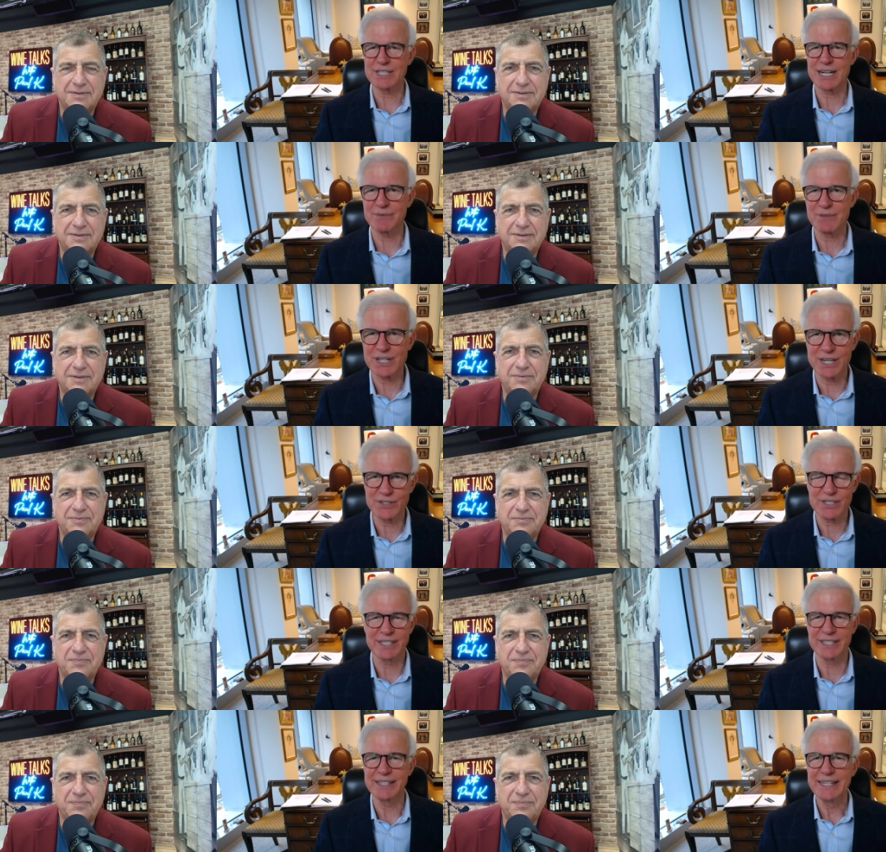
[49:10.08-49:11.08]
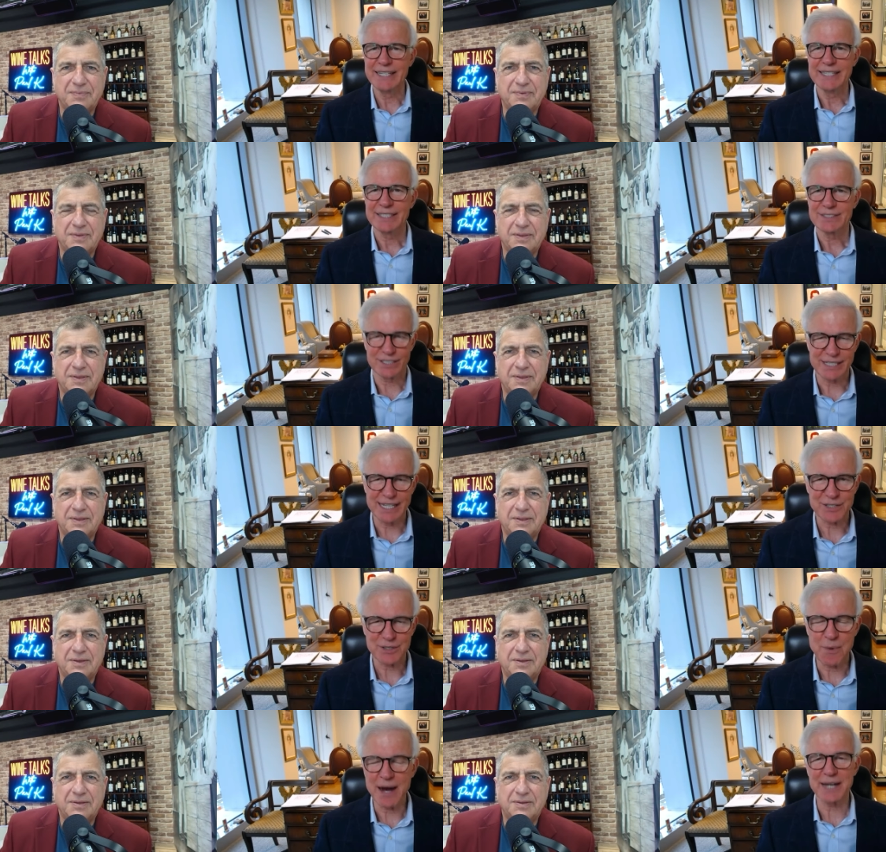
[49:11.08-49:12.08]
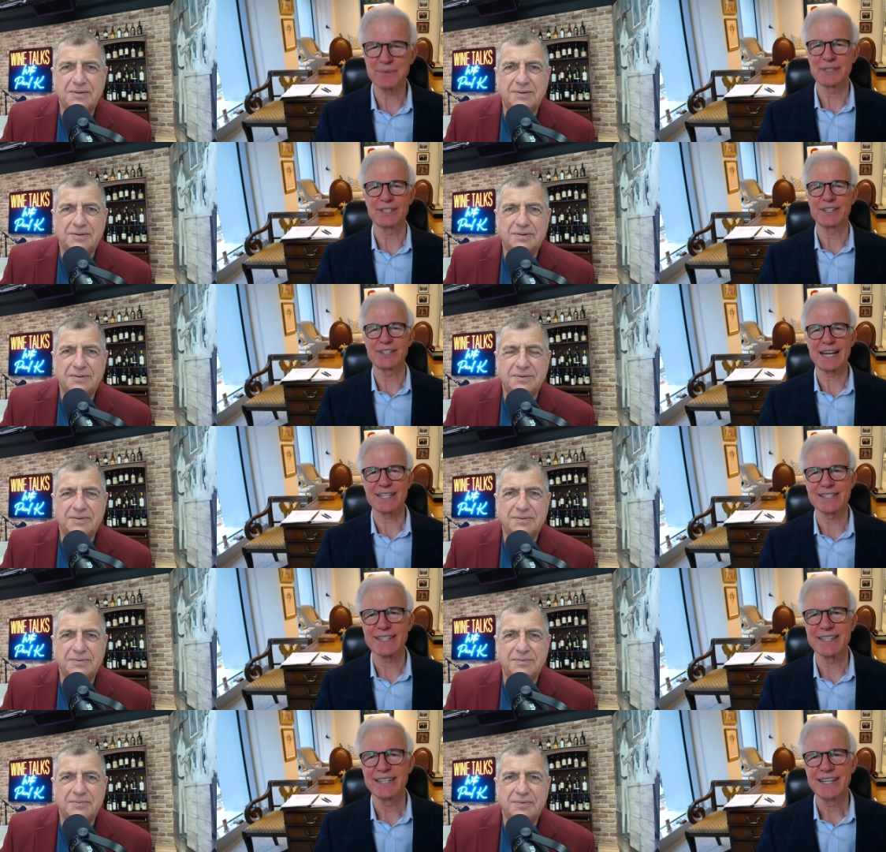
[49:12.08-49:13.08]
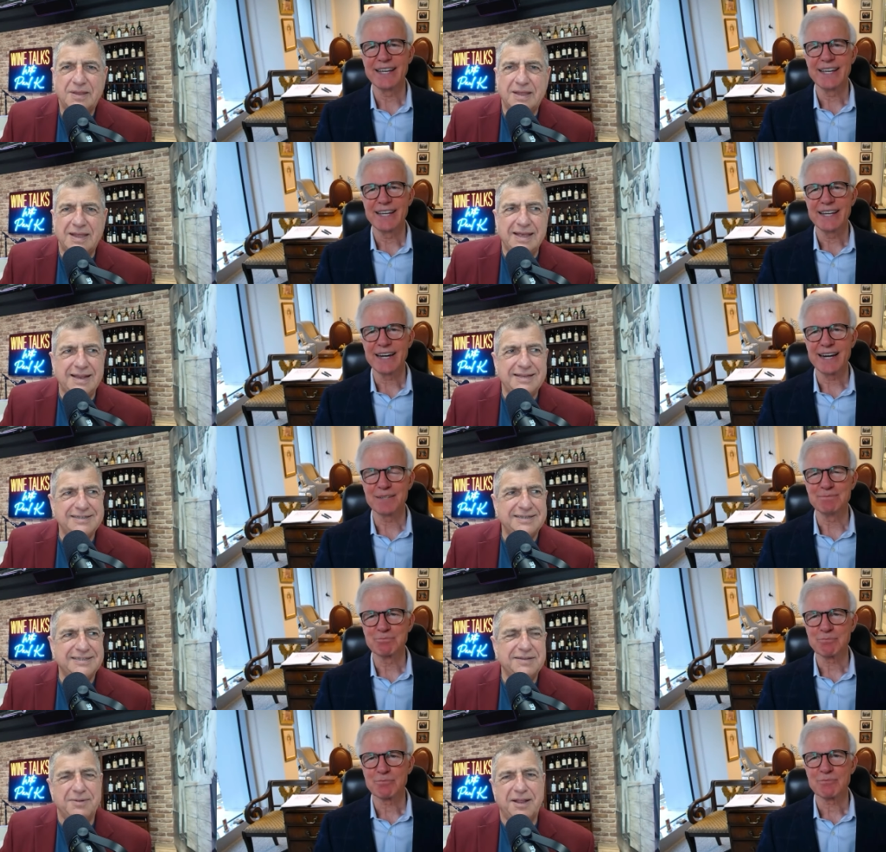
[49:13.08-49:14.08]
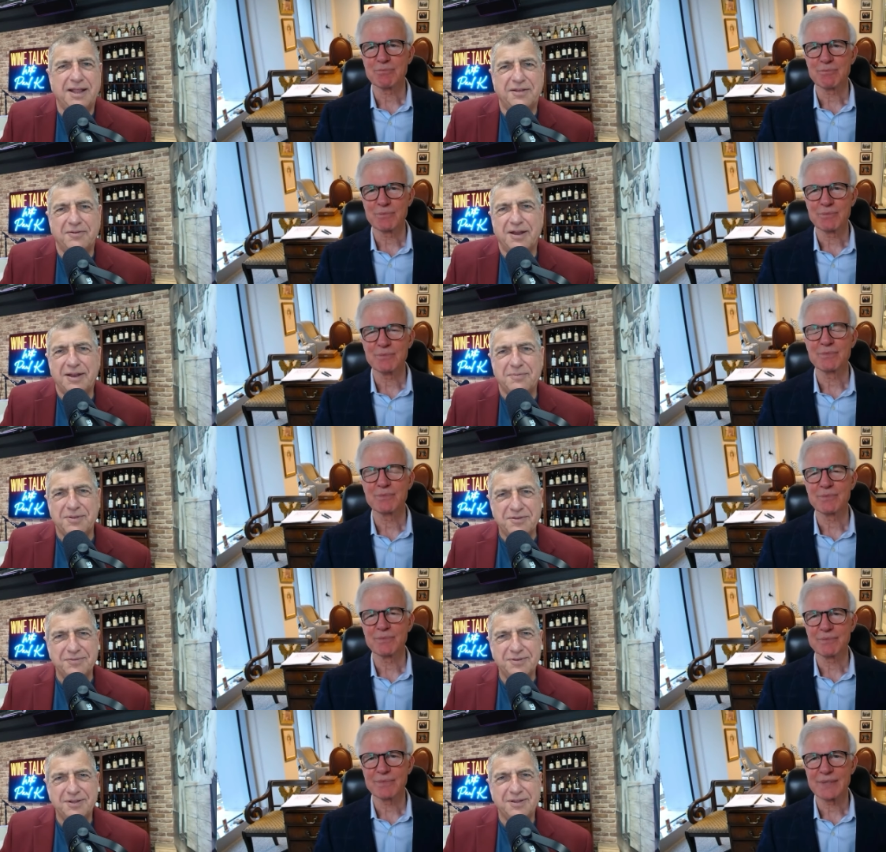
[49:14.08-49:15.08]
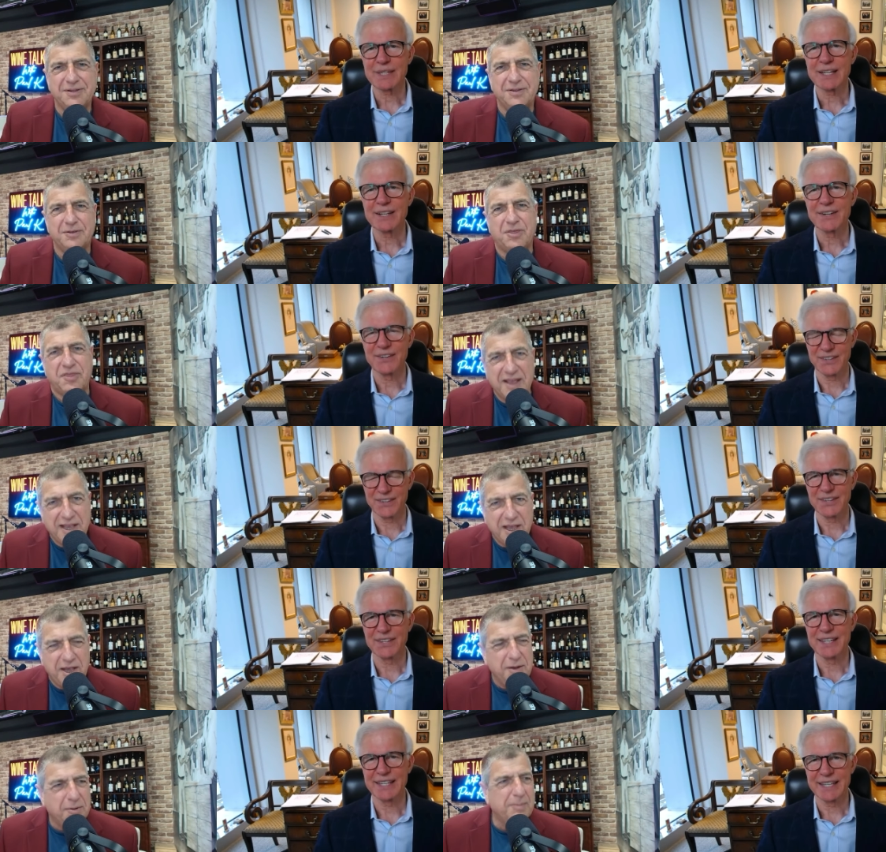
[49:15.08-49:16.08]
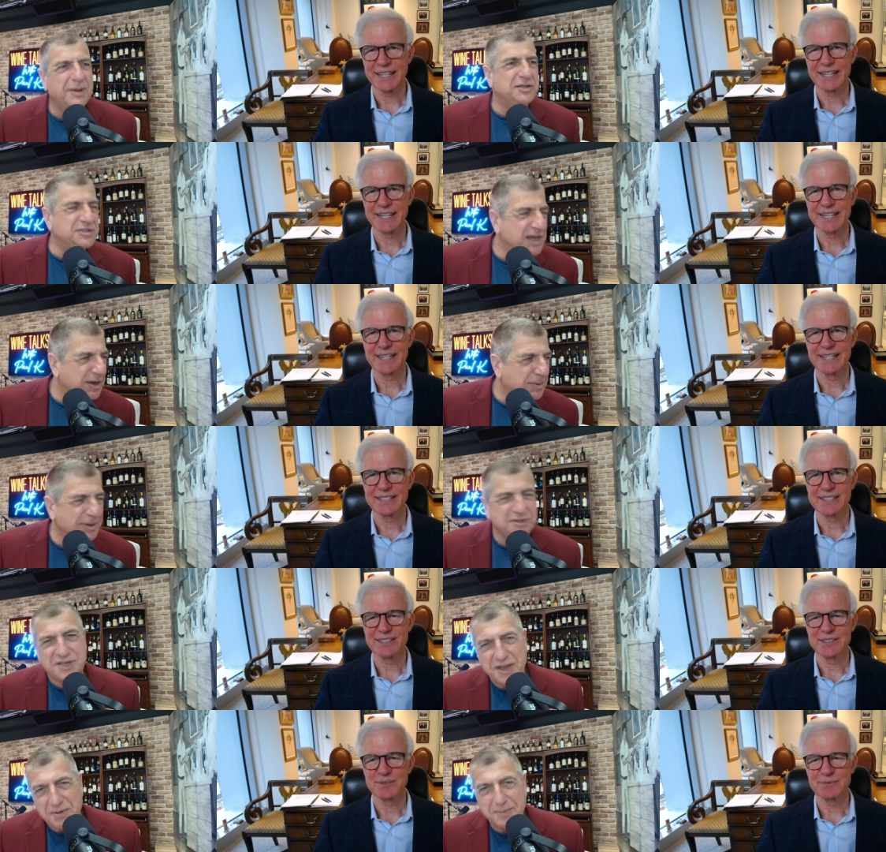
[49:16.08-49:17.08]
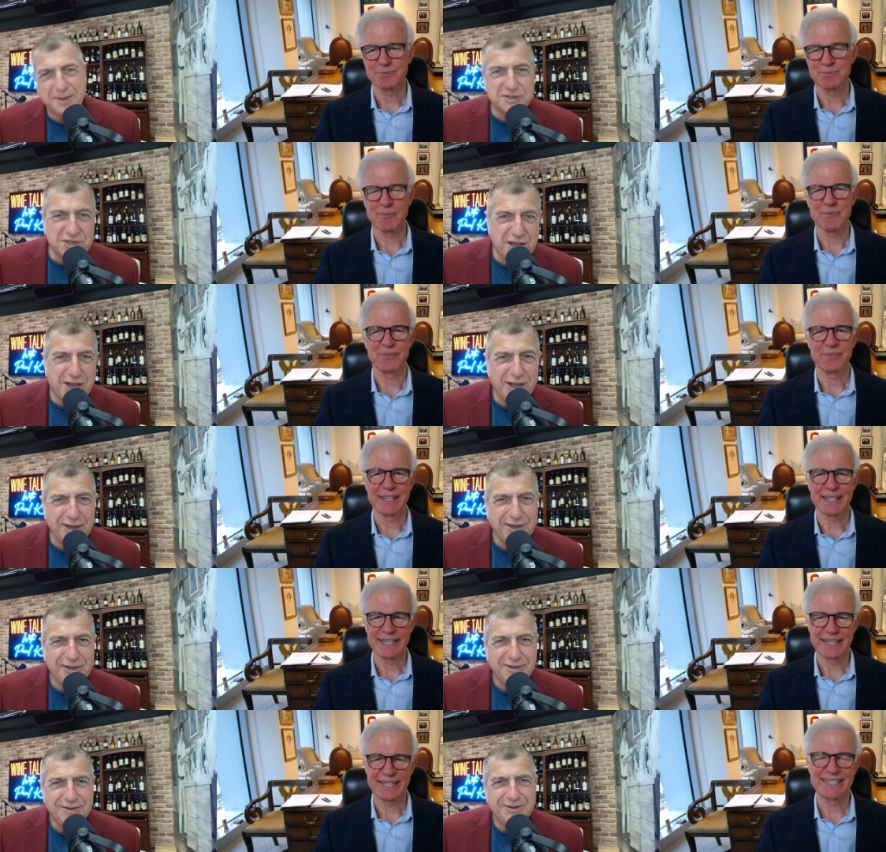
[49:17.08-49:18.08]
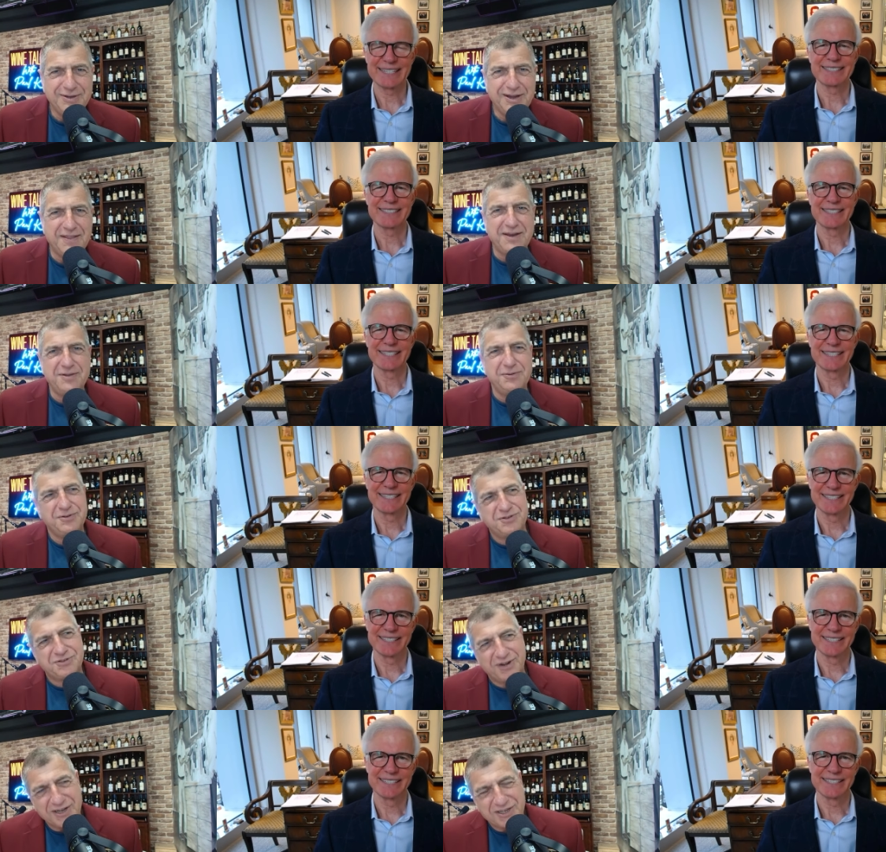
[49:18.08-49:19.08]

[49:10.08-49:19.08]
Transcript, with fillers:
Speaker 1: conversation and good glass of wine with their guests.
Speaker 2: It is um, intimidating, right? I mean, you you're thinking, what am I going to say? What am I going to say? What am I going to say? And then you try to